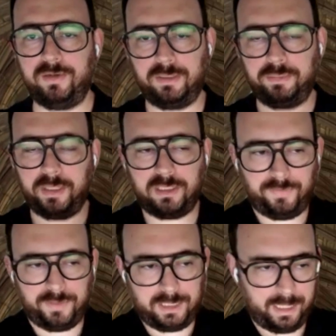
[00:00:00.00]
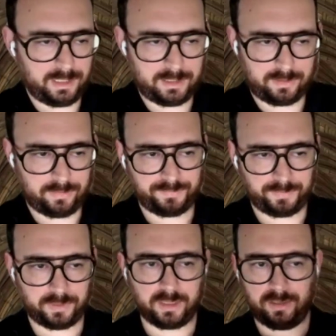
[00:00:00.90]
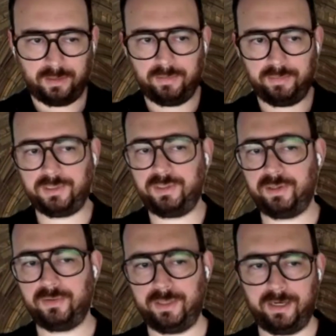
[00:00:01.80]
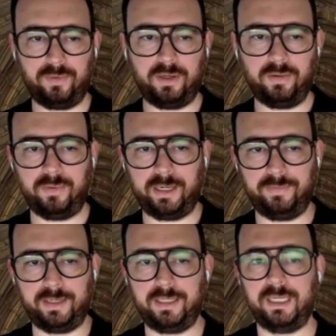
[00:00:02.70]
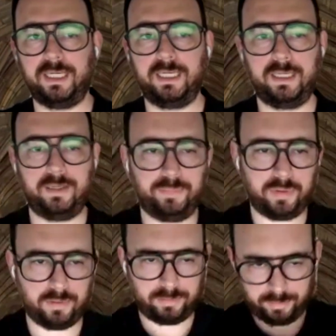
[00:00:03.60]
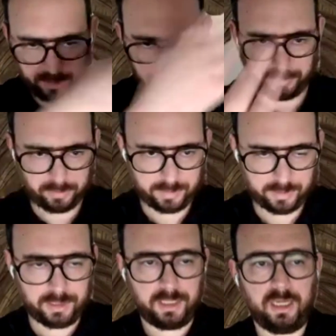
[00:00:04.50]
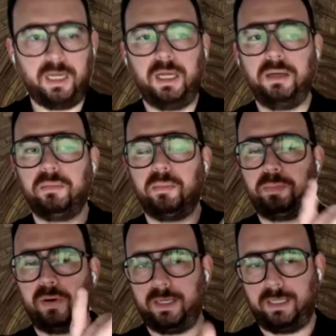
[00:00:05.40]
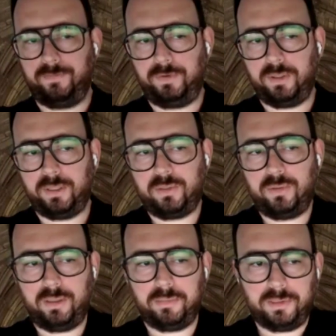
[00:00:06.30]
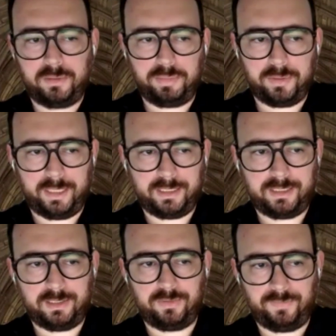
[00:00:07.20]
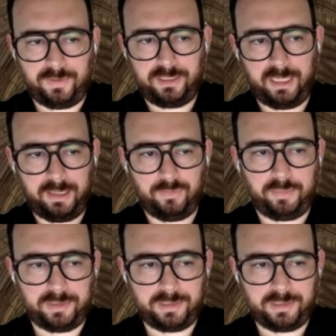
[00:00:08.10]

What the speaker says: especially if it's x, because you can only have one y, right? Per experiment. But if you're including multiple X's of the same